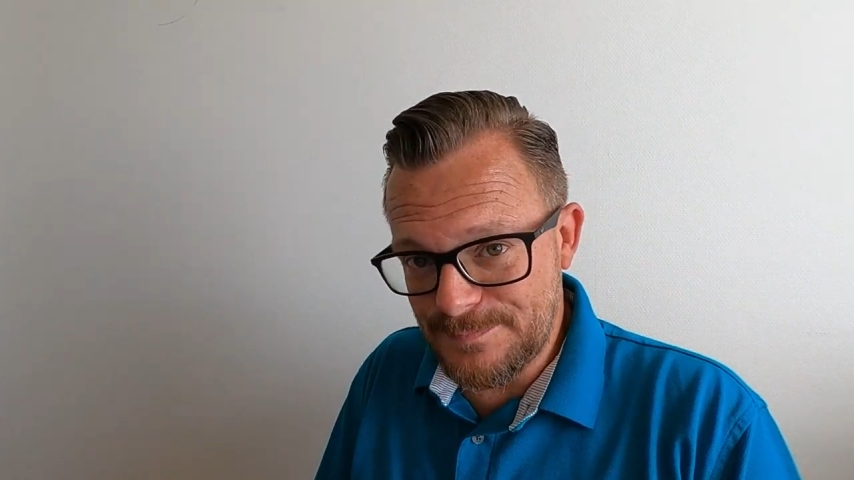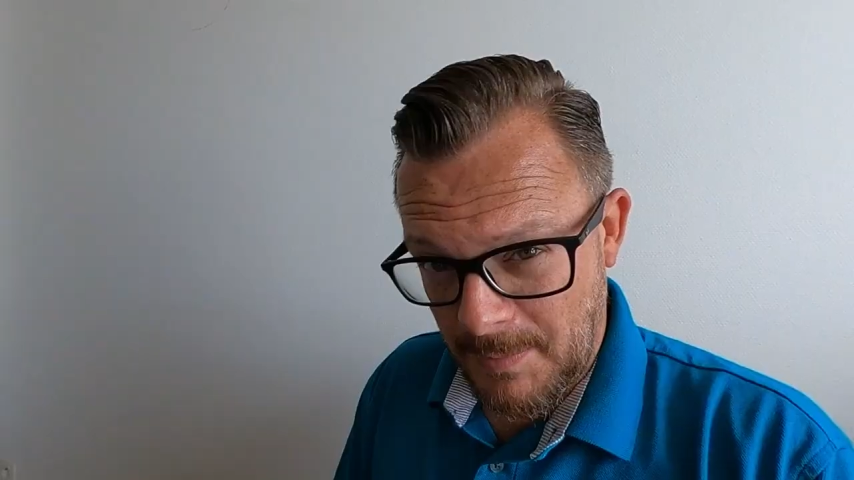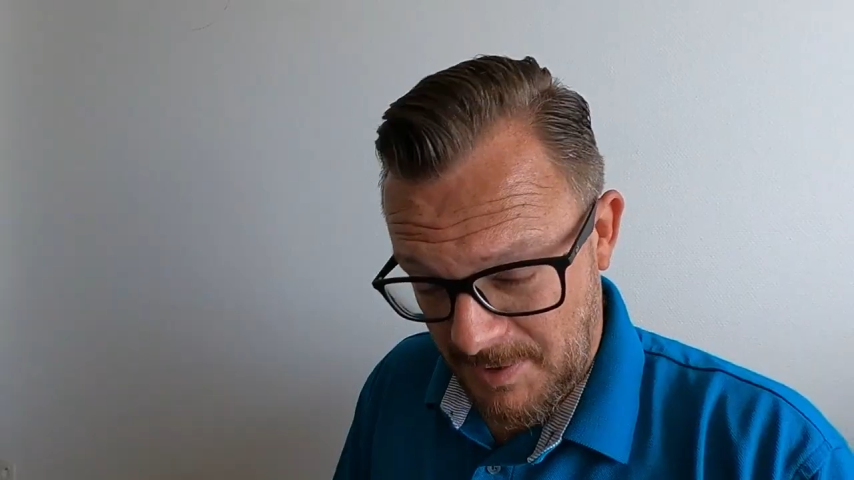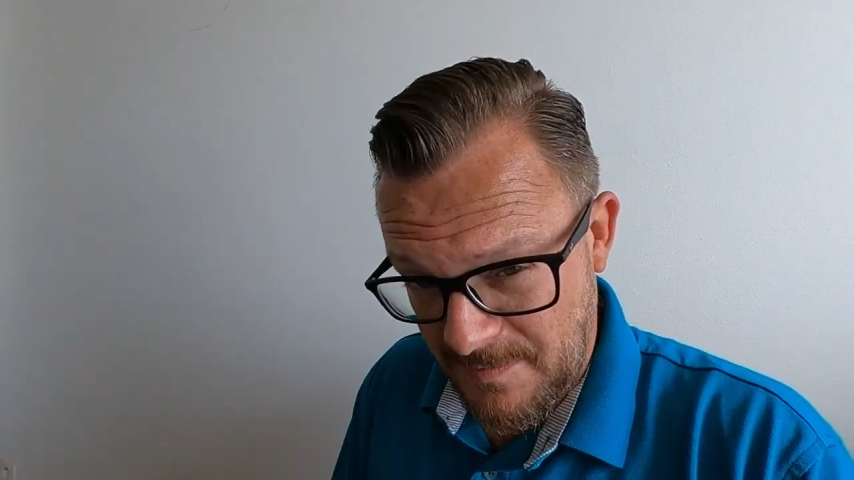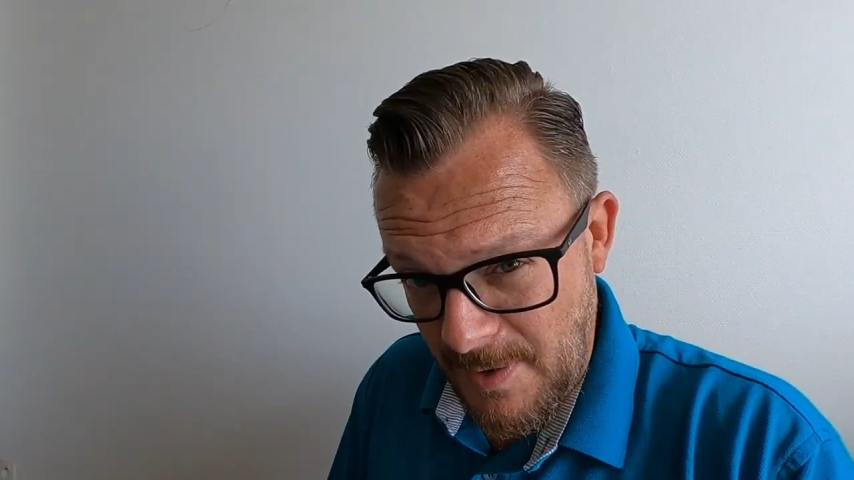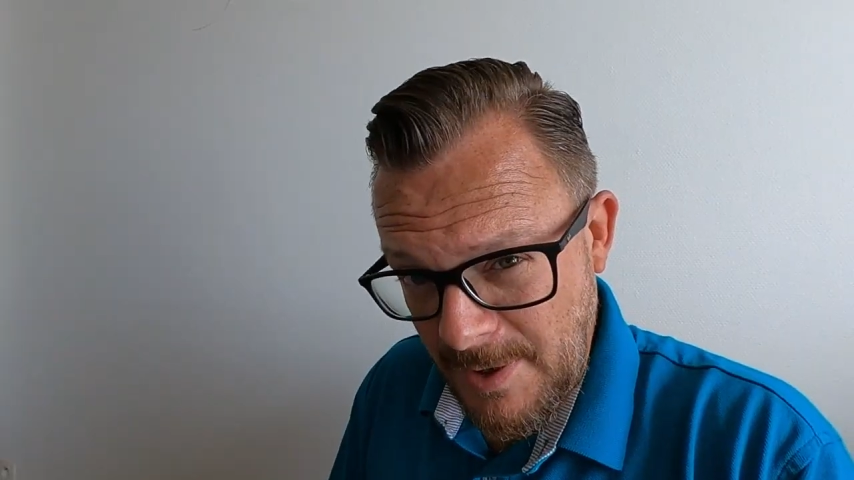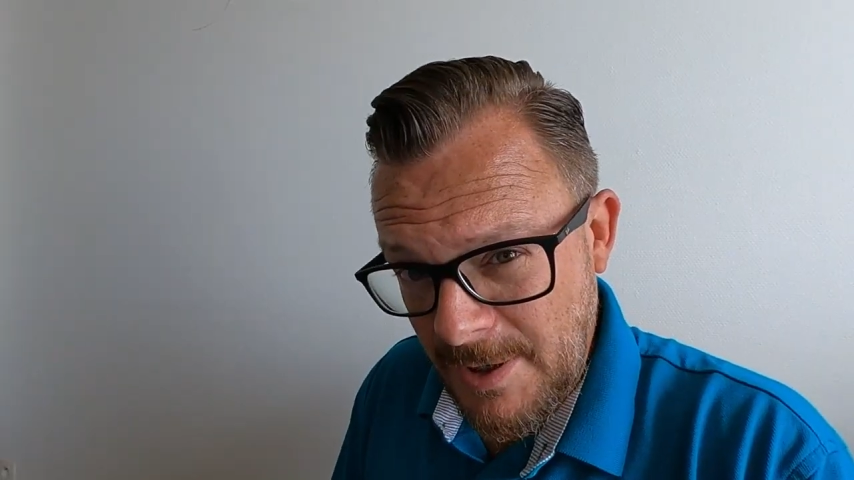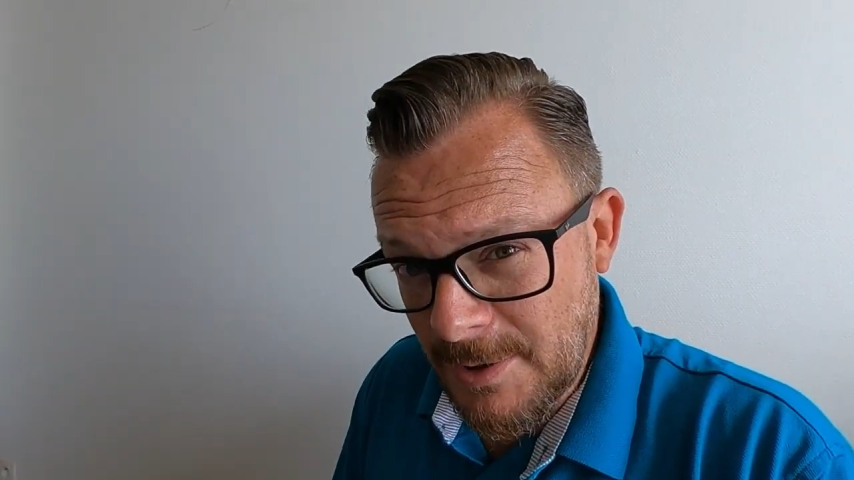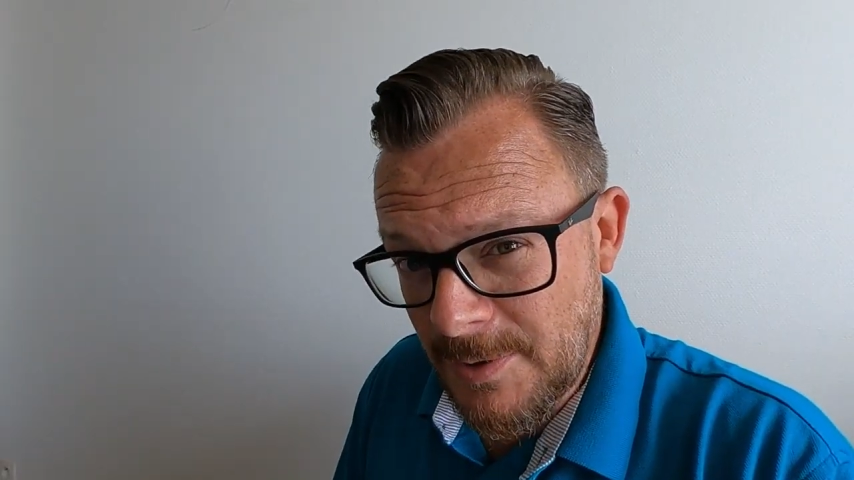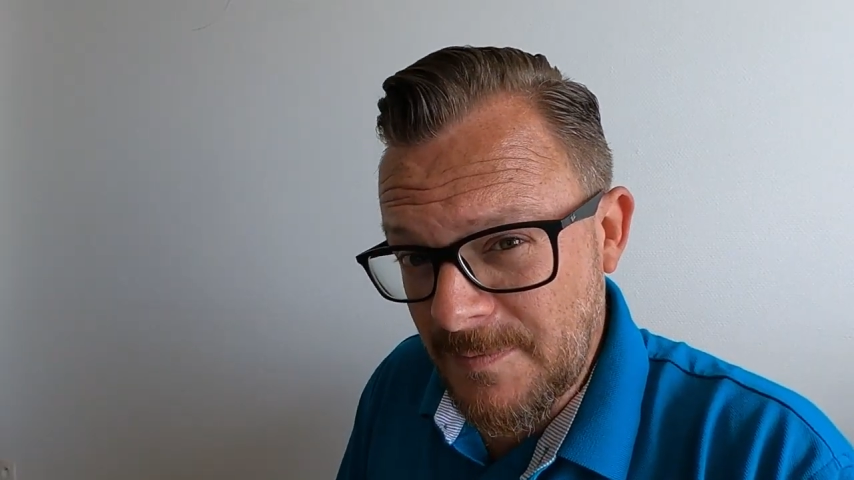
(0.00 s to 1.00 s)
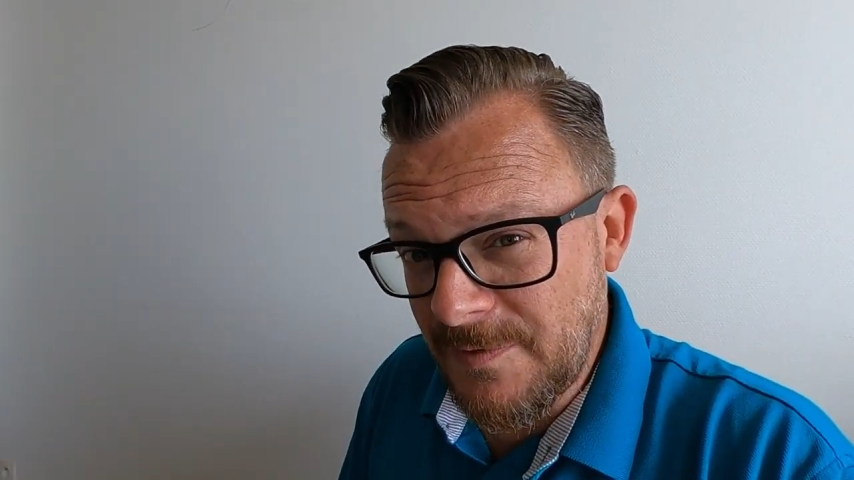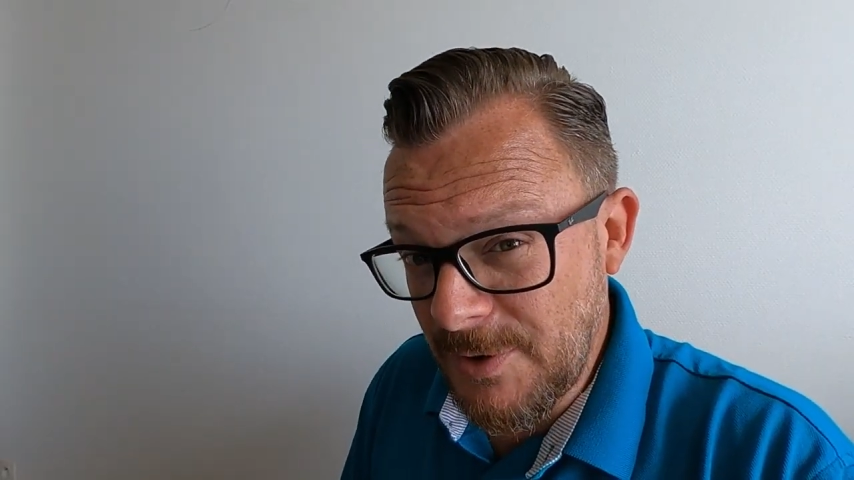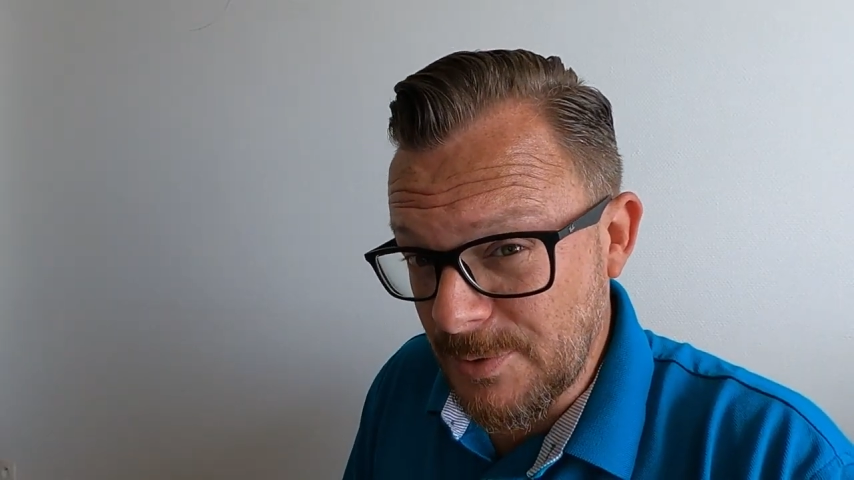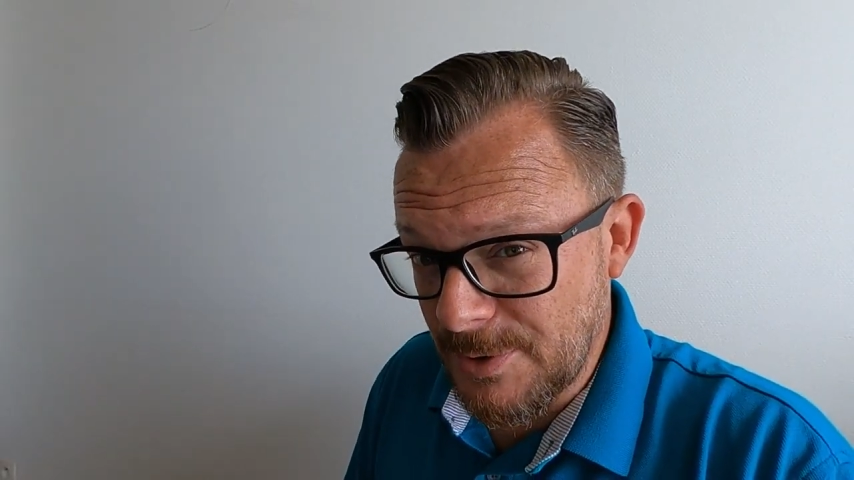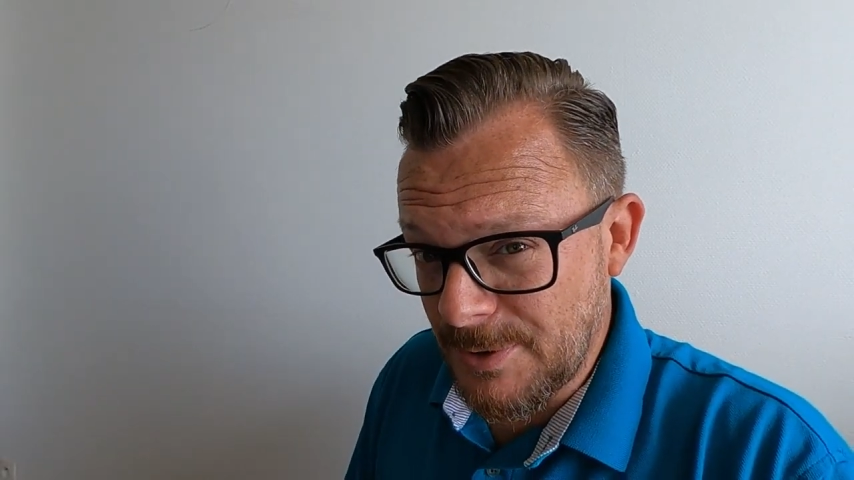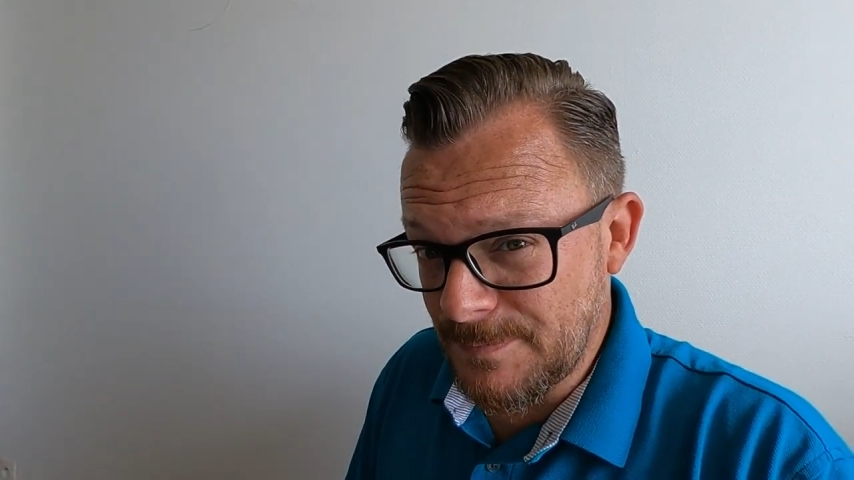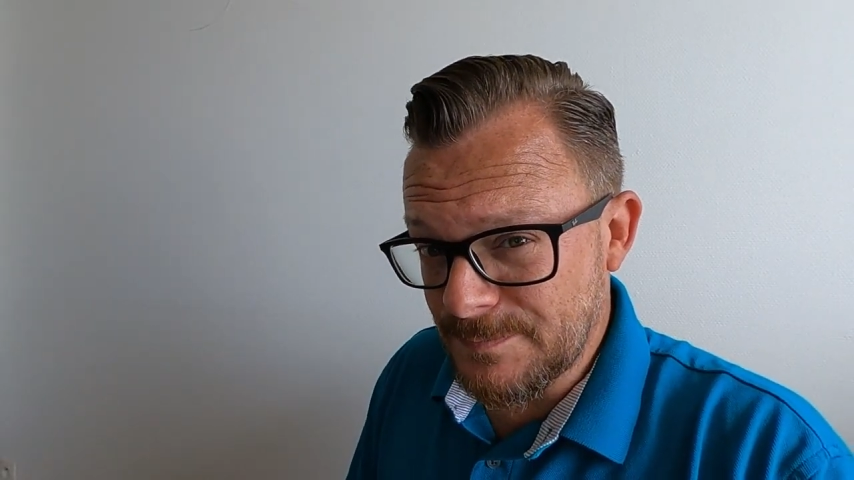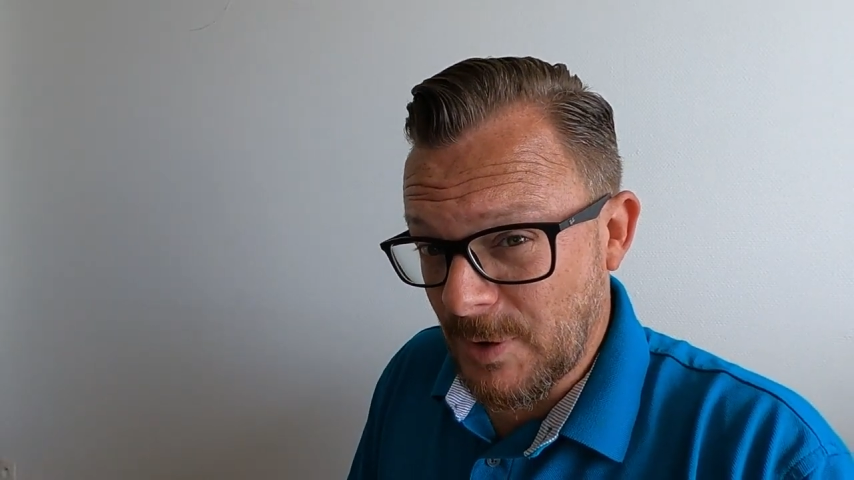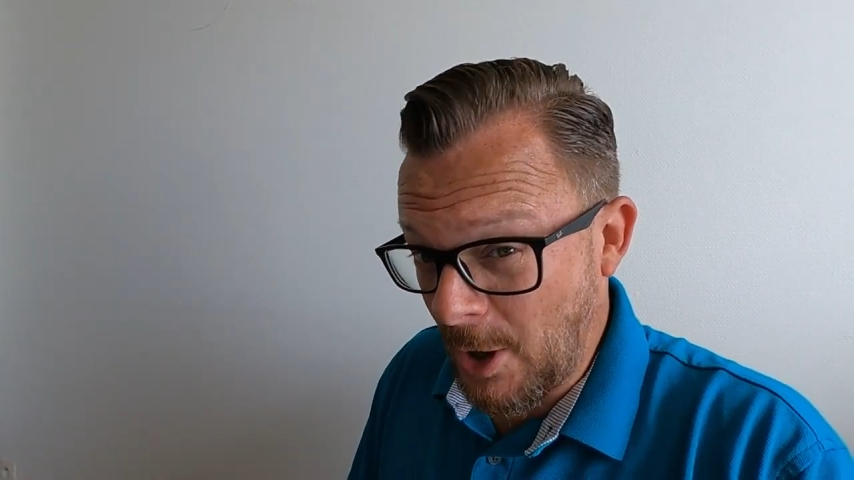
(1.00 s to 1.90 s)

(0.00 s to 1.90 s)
But a very alert viewer